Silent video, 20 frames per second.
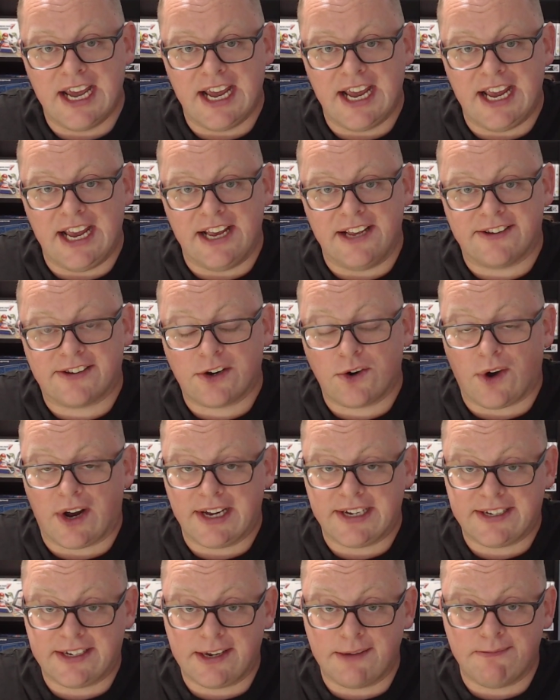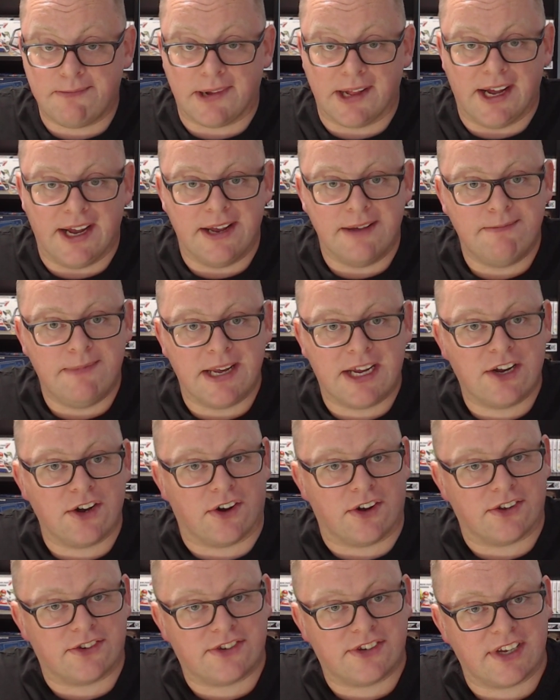is quite simply
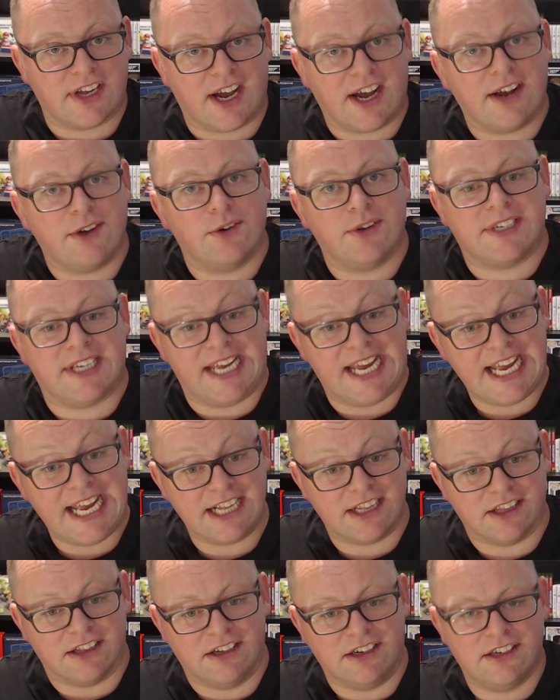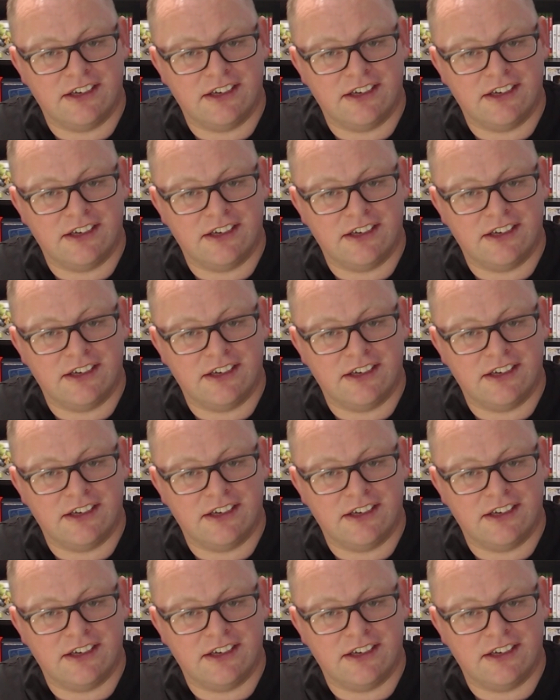because I was ill.